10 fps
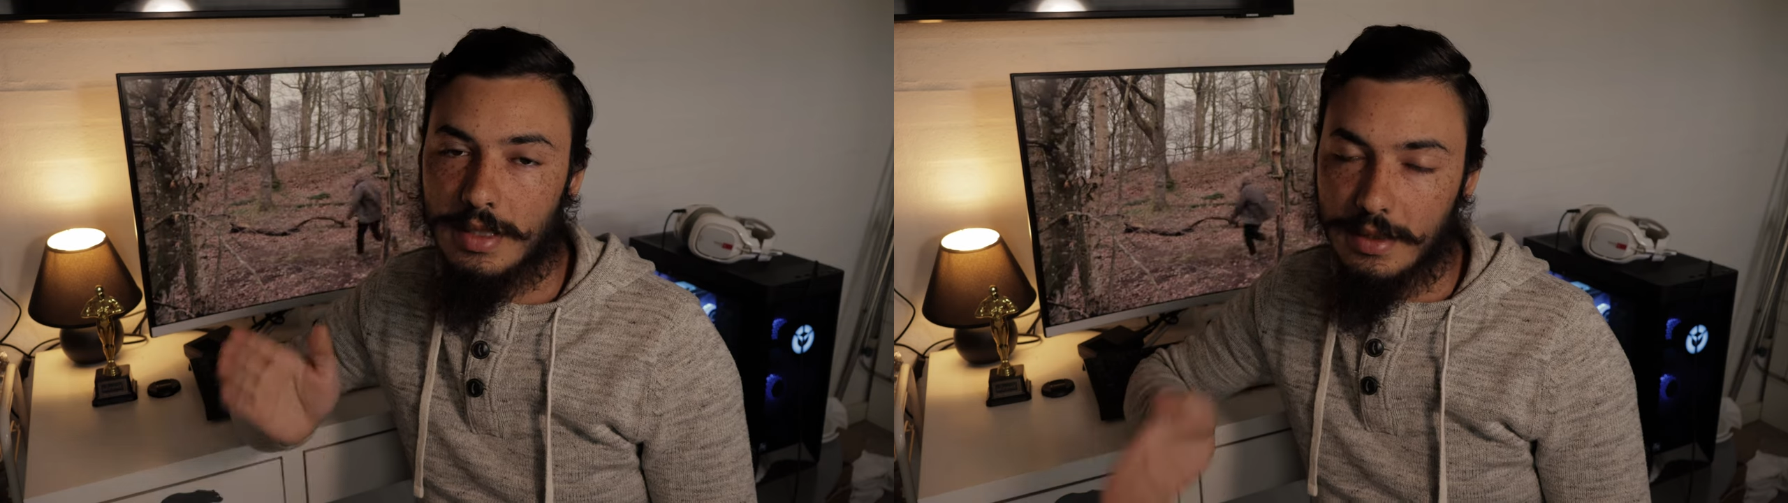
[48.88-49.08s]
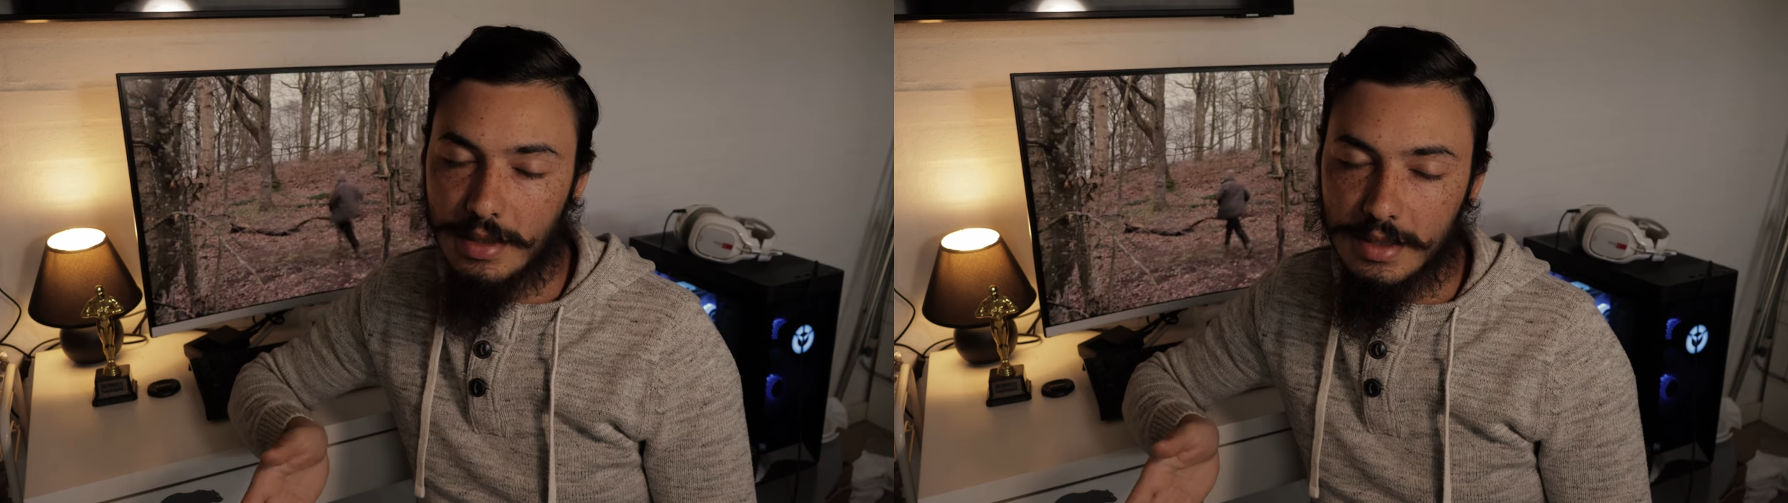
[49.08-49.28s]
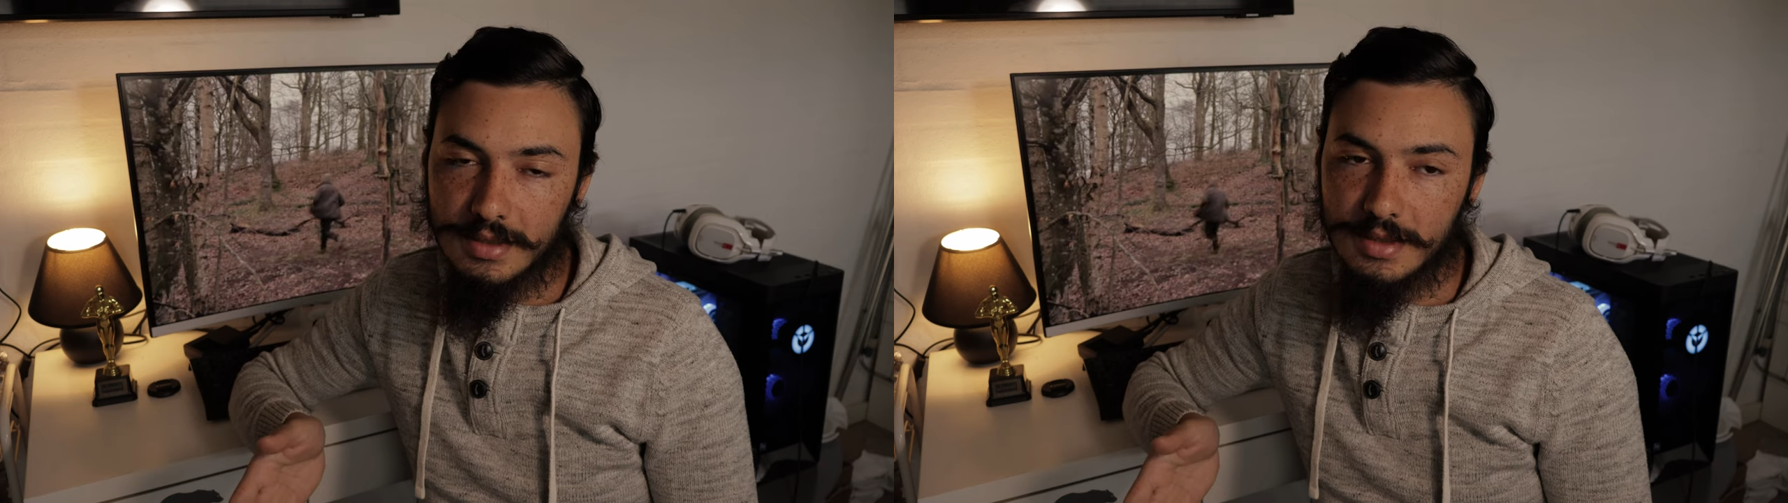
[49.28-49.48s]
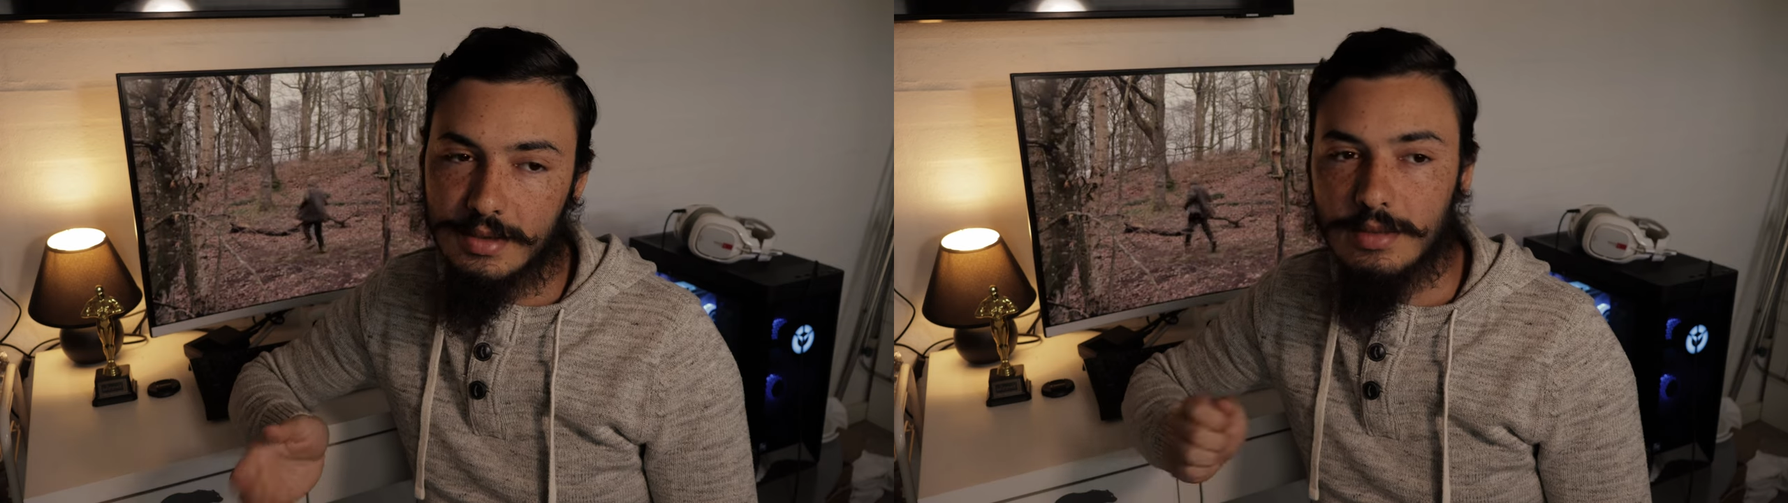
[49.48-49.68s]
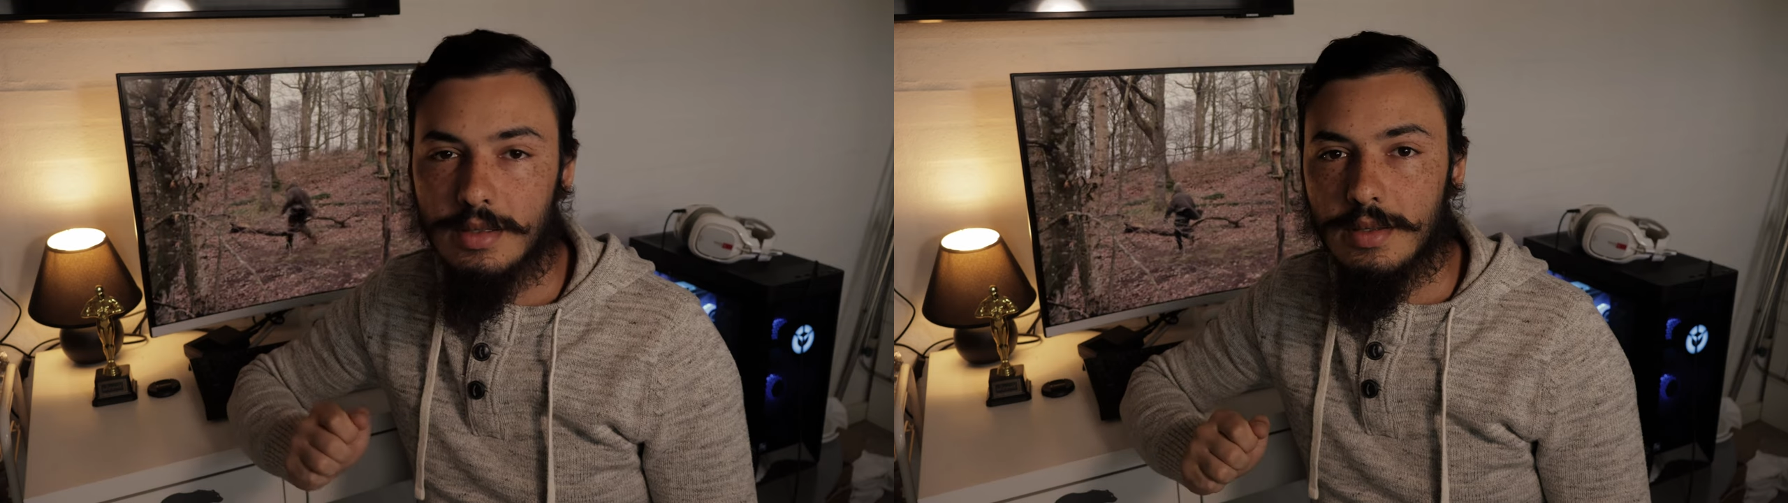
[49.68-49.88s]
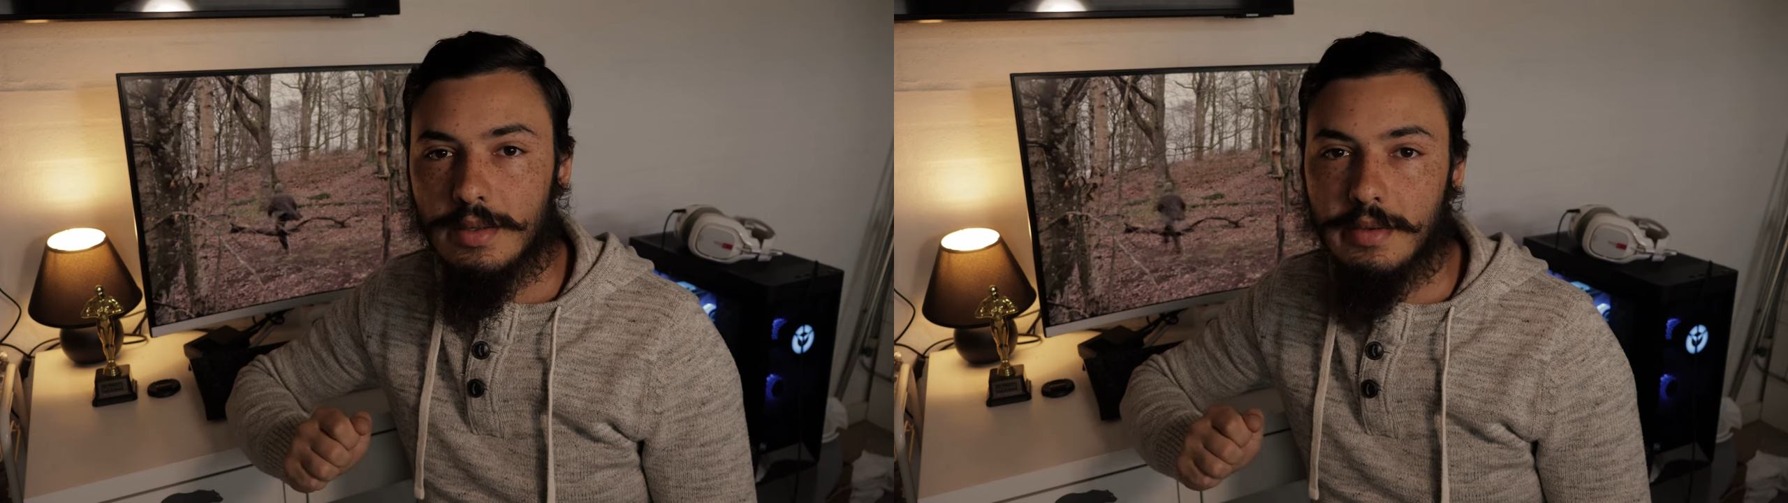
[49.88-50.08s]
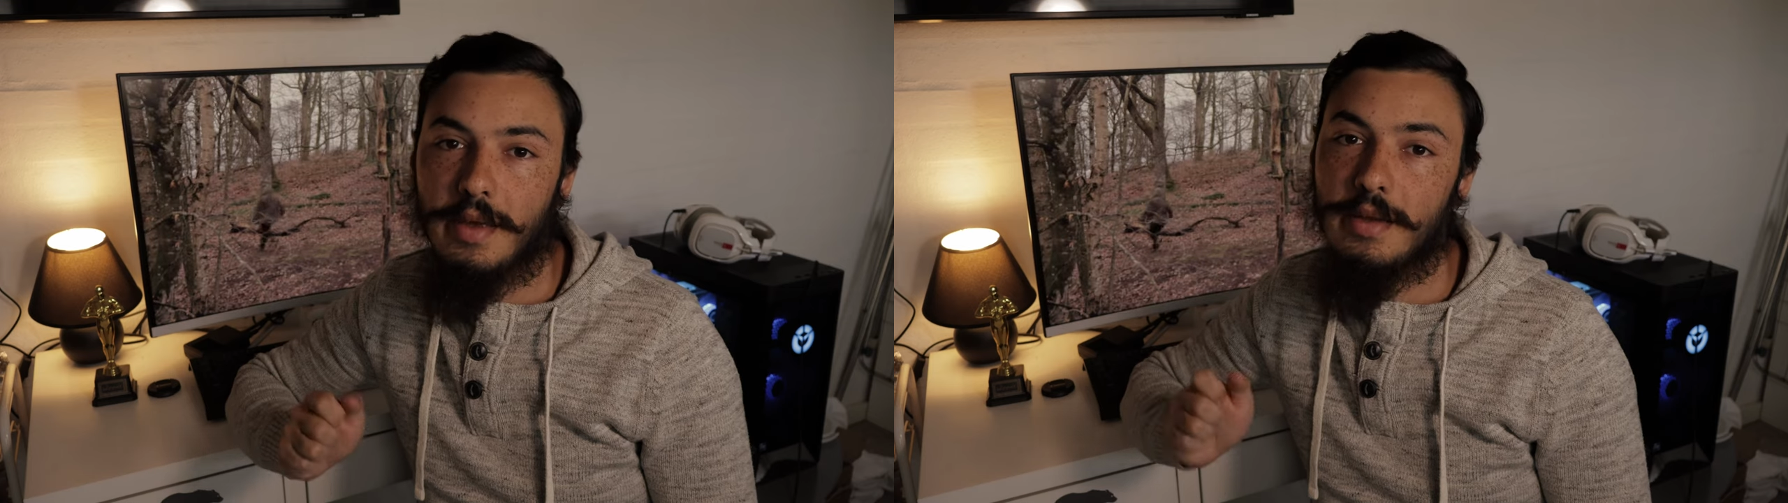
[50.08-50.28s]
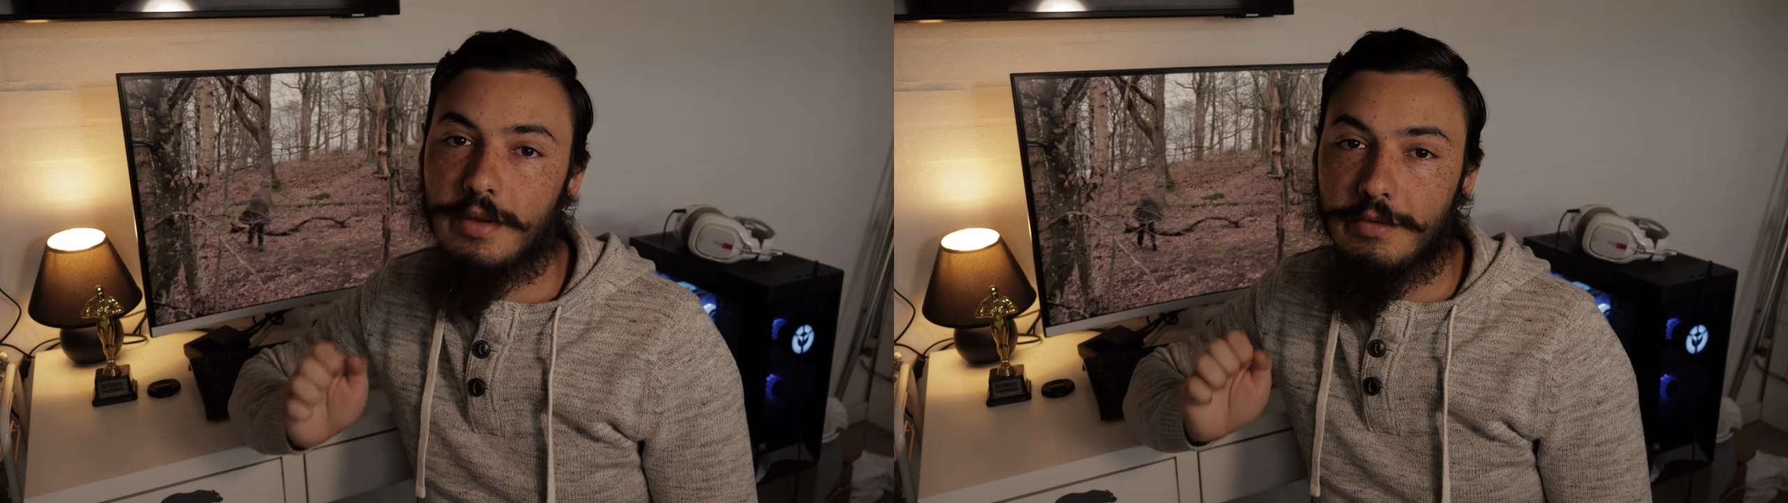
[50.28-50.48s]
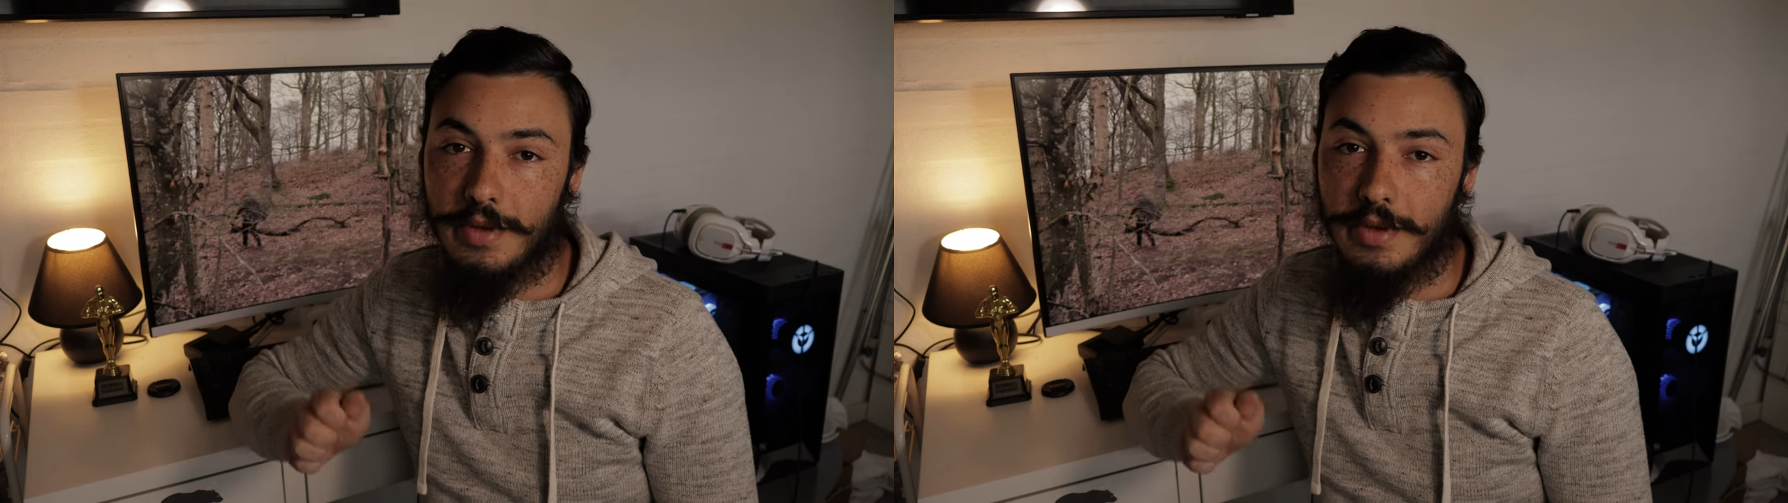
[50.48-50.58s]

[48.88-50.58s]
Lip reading: kit lens and the